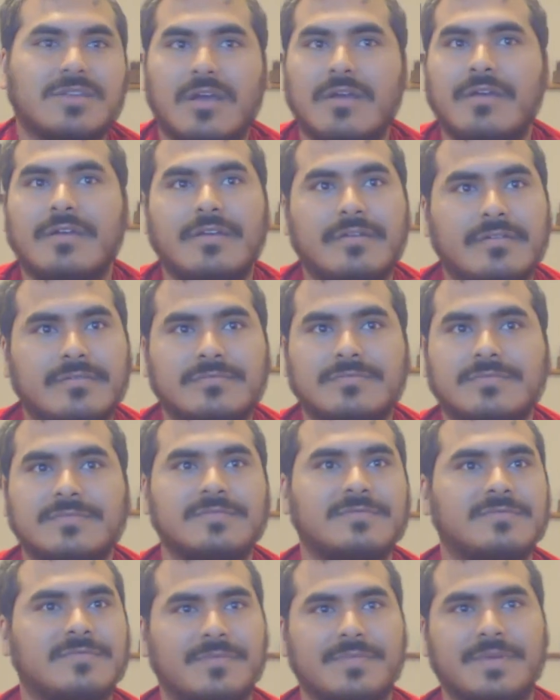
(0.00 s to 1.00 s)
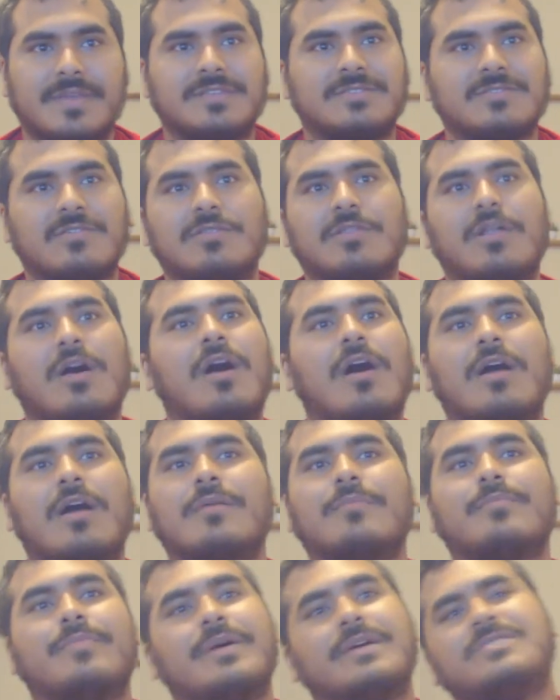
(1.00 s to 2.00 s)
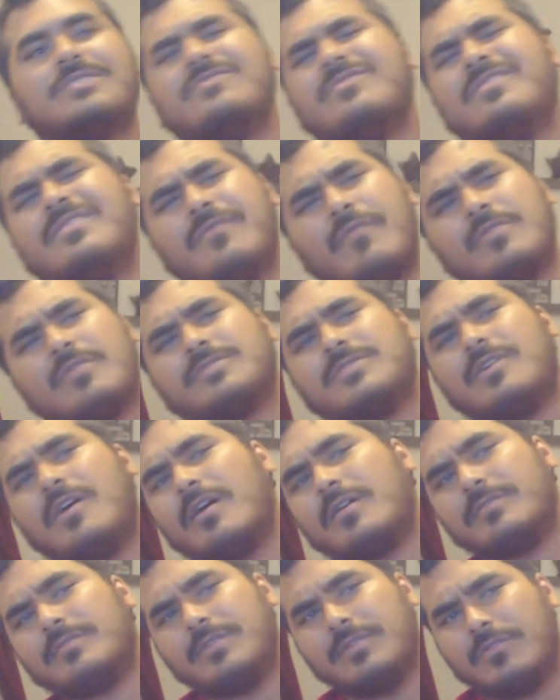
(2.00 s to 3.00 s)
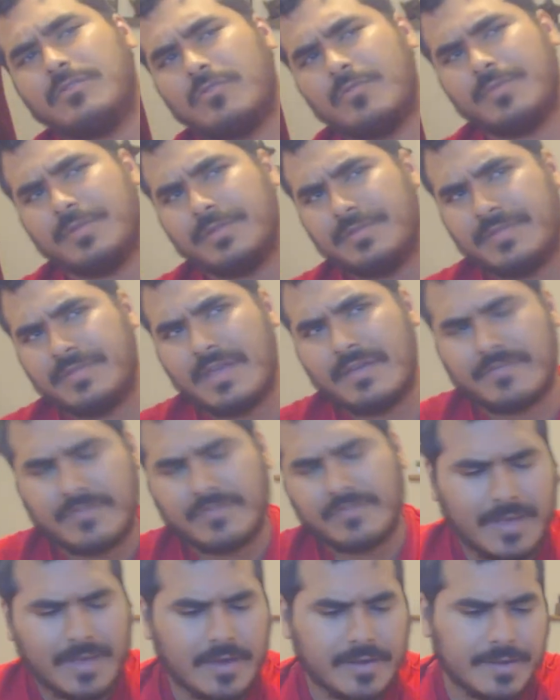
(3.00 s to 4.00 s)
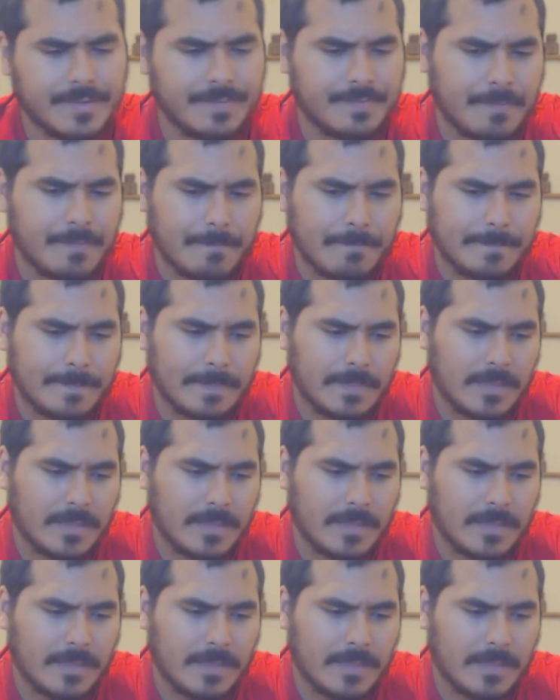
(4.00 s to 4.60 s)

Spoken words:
Sorry for being so long, but I just really want to talk to you a little bit in depth about it.